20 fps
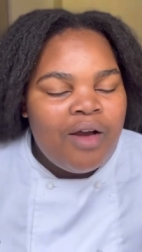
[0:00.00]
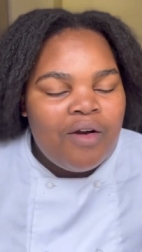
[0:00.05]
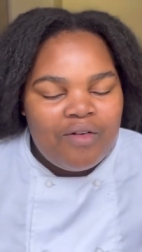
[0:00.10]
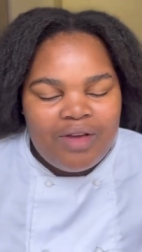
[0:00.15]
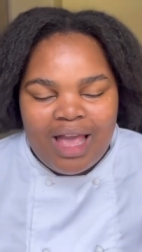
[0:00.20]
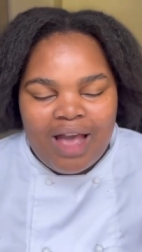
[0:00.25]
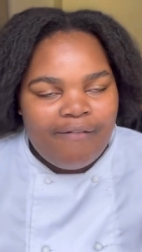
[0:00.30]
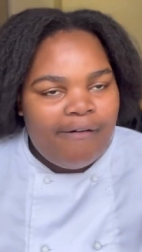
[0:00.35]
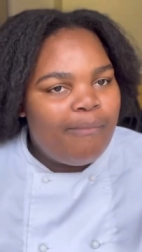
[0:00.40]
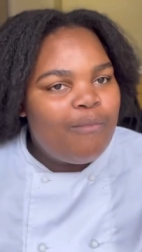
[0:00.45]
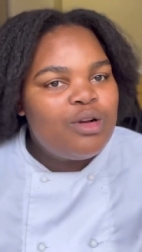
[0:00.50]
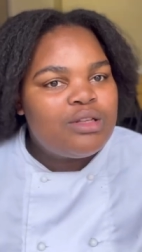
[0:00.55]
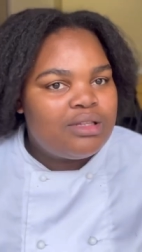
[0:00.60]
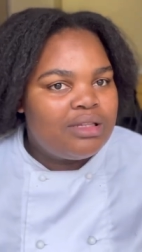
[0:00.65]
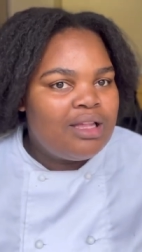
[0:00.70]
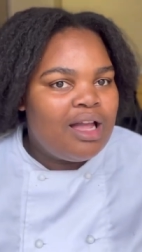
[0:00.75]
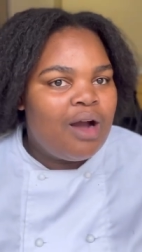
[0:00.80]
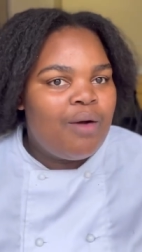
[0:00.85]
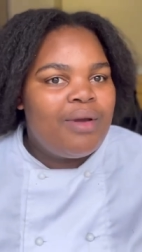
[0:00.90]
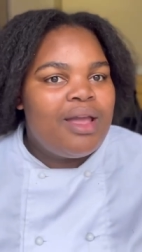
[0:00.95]
We have most
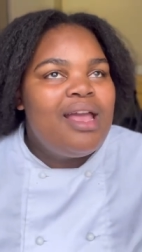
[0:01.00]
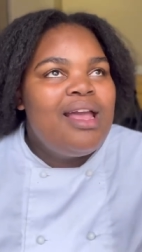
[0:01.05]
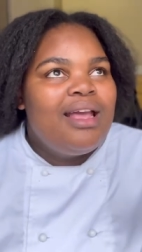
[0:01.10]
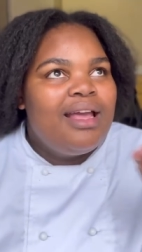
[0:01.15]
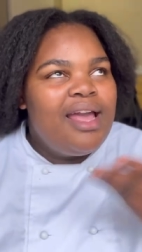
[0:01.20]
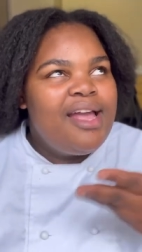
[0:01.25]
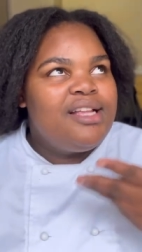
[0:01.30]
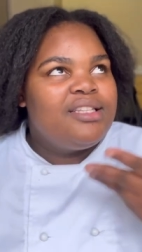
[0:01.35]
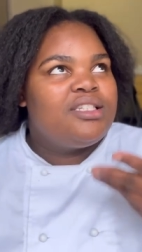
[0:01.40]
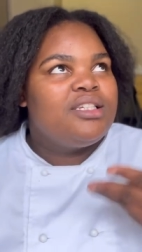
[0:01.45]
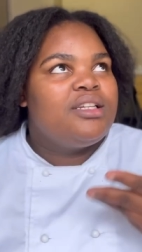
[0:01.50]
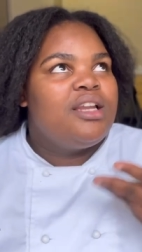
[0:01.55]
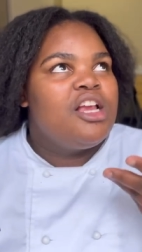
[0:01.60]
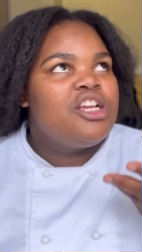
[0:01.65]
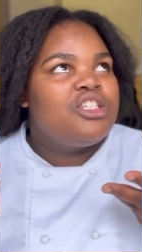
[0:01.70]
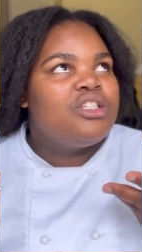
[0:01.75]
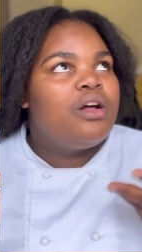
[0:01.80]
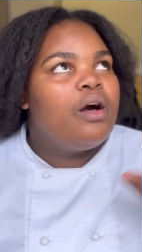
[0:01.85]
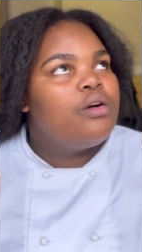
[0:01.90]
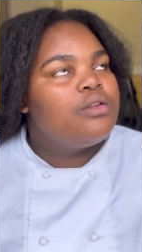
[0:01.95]
now
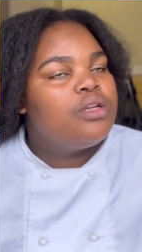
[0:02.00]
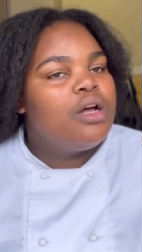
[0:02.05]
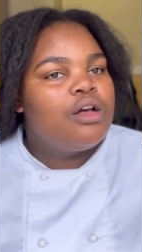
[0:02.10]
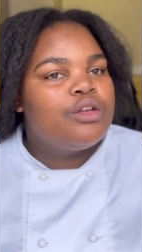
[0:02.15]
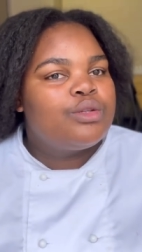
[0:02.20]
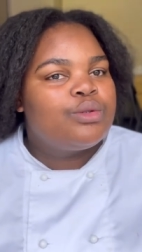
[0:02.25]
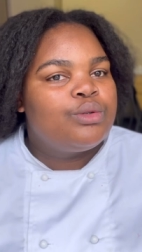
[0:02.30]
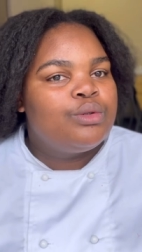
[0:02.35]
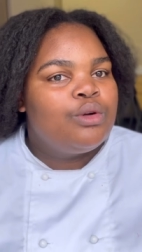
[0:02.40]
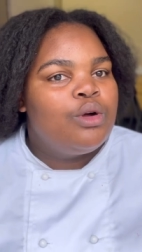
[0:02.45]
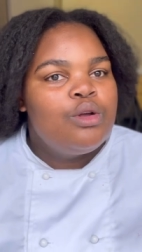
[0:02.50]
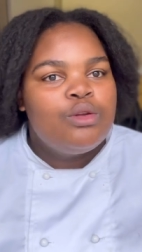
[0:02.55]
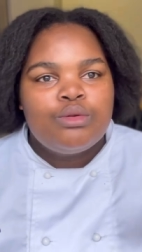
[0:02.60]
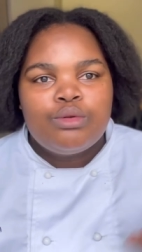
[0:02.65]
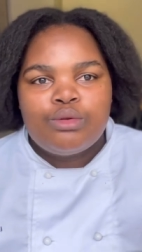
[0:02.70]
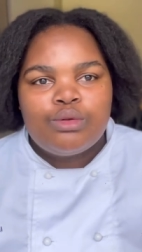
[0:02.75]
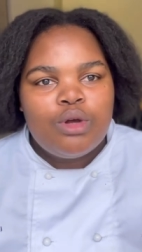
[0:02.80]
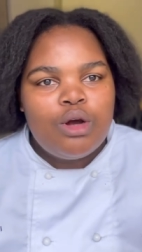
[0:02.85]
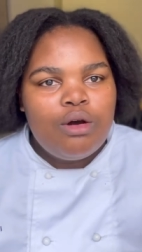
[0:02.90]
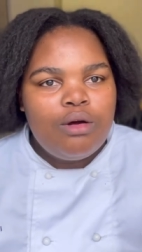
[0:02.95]
international hotel school.
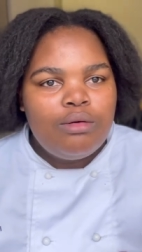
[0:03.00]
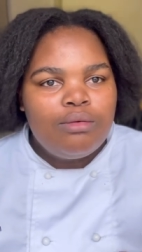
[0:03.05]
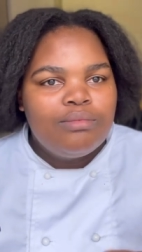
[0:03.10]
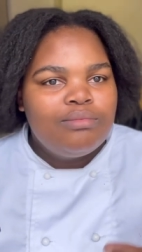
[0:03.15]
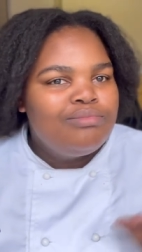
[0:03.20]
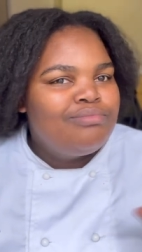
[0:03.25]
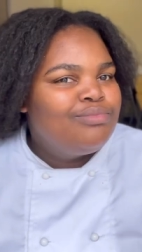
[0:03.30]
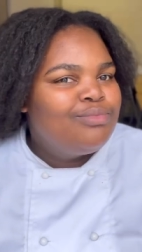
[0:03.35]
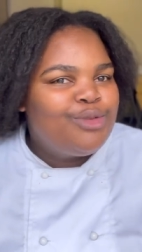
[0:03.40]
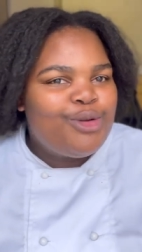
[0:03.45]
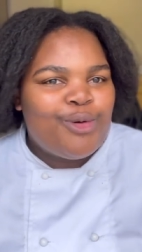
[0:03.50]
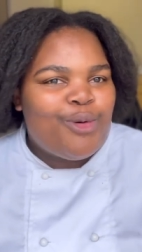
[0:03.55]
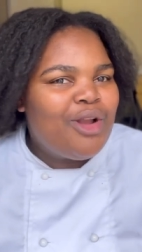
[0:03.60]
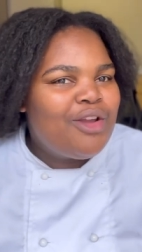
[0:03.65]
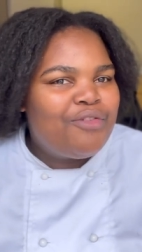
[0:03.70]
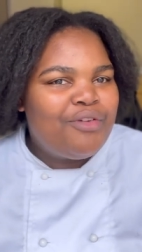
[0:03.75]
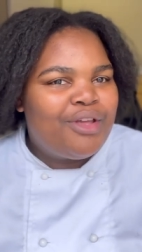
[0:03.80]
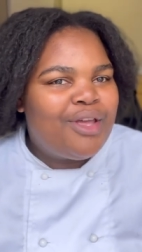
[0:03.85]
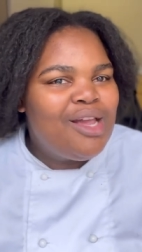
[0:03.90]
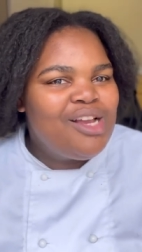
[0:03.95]
So the
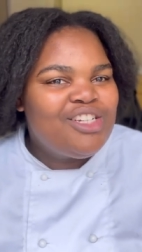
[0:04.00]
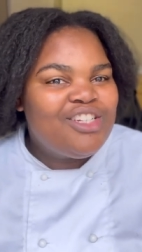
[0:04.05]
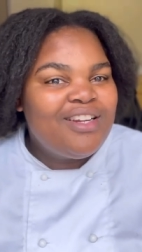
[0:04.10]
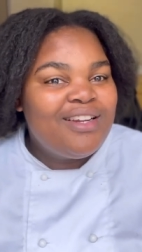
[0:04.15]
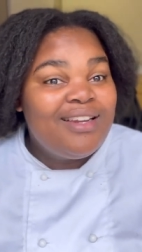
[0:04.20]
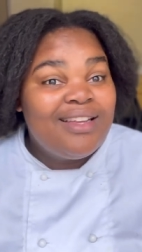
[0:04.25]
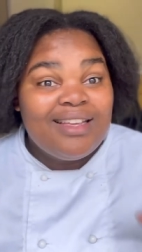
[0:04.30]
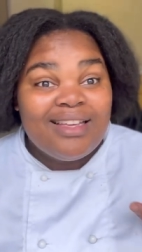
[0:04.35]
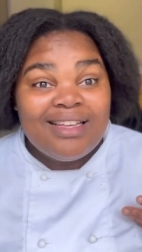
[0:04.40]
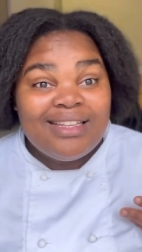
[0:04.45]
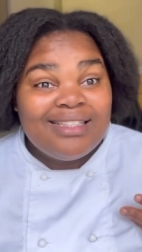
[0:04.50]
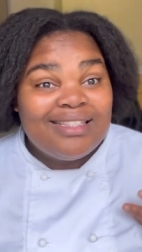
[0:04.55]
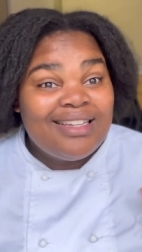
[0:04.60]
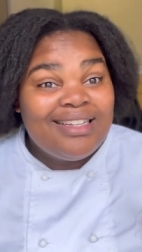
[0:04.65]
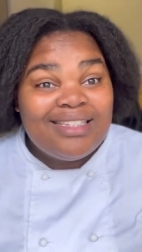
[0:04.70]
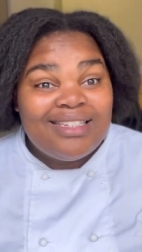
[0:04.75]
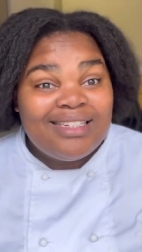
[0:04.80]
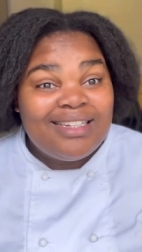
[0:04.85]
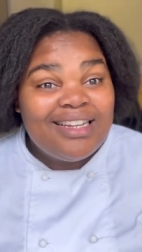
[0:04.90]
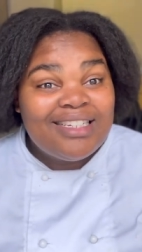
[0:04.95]
qualification is
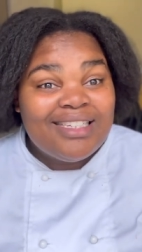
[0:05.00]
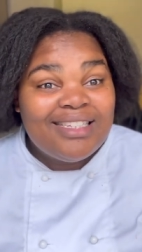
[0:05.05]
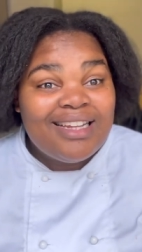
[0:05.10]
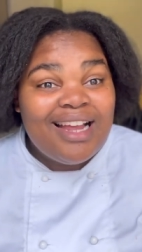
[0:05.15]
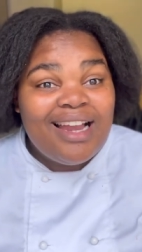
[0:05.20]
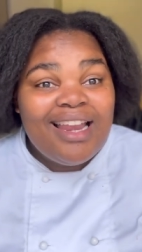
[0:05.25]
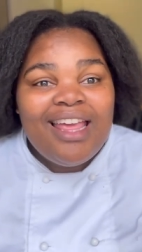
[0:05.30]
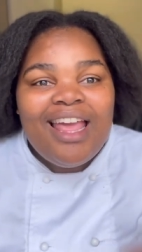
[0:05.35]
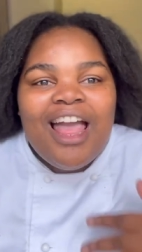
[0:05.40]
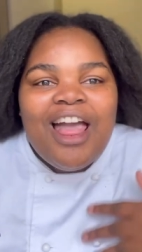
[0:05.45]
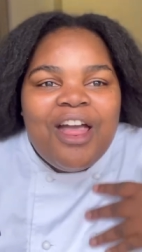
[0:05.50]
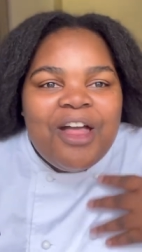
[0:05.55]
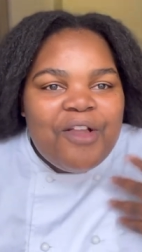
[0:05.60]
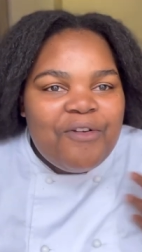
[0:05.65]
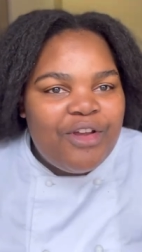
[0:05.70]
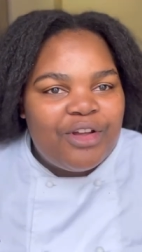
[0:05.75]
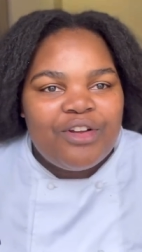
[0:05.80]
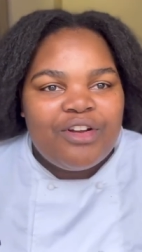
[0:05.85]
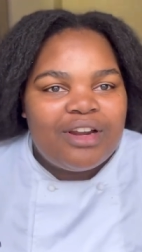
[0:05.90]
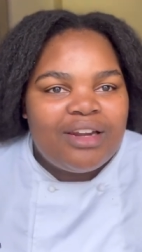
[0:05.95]
internationally
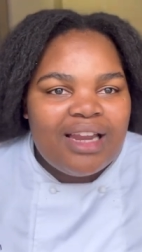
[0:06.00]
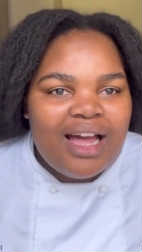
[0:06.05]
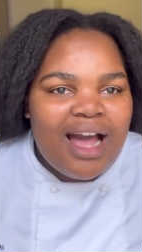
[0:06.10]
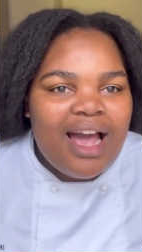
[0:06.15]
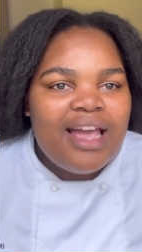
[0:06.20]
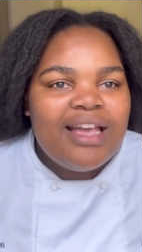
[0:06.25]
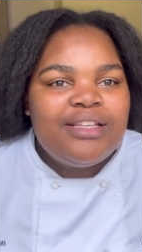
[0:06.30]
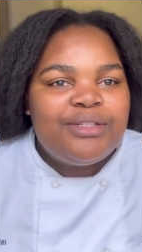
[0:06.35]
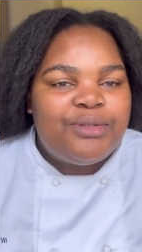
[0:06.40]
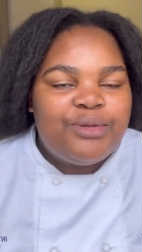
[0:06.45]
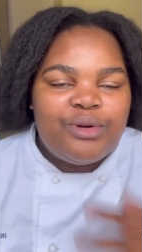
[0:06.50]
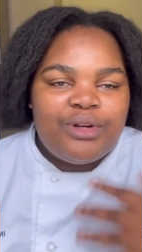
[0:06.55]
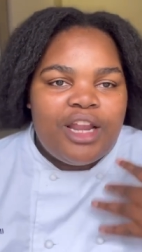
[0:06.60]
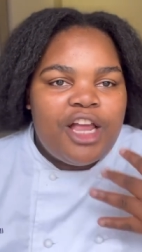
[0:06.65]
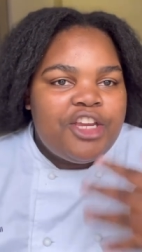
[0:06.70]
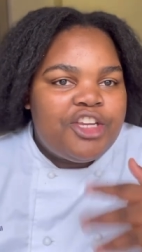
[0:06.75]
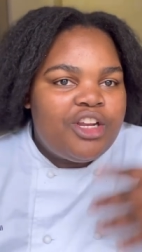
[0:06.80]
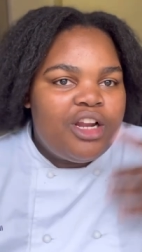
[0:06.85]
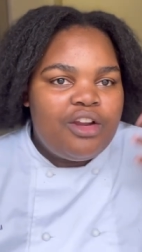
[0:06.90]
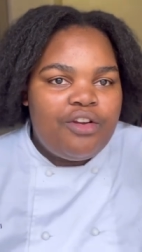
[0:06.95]
recognized or
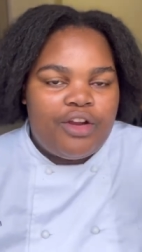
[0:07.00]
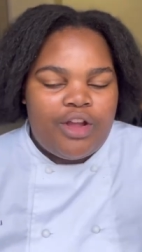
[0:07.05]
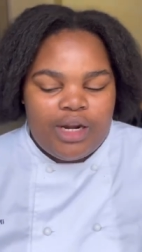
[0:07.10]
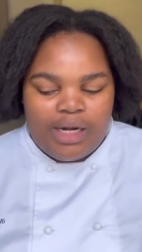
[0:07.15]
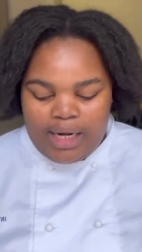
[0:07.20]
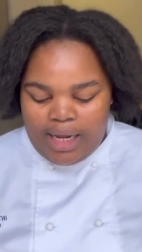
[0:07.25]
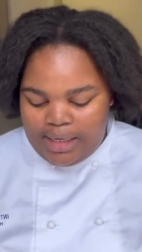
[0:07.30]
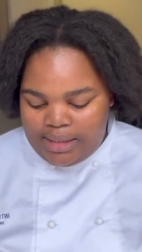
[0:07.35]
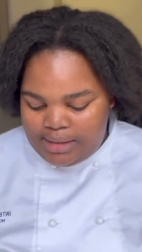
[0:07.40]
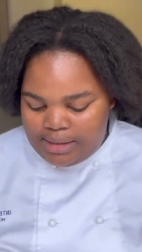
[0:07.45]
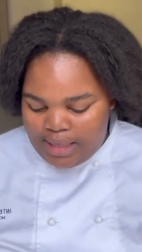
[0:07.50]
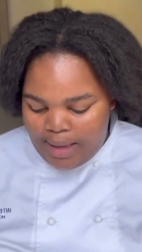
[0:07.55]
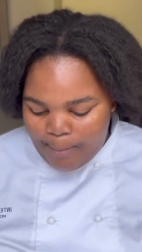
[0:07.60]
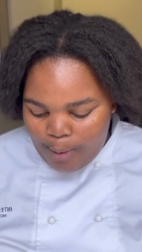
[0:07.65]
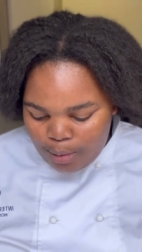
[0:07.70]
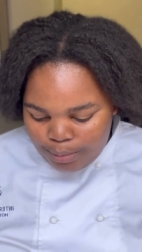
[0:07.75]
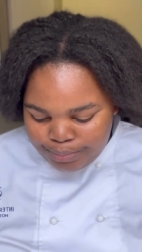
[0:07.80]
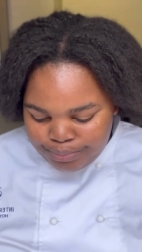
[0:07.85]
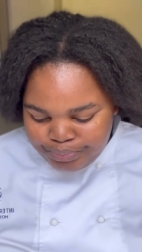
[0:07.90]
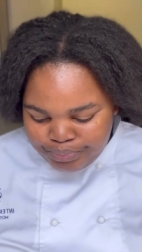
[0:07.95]
nationally recognized. Yeah,
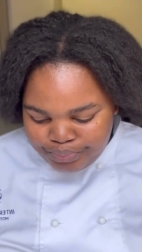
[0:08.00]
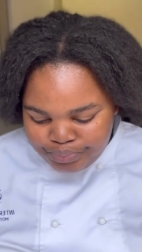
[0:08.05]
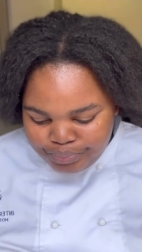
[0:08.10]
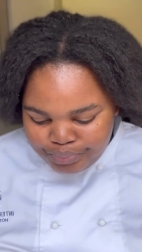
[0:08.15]
bon?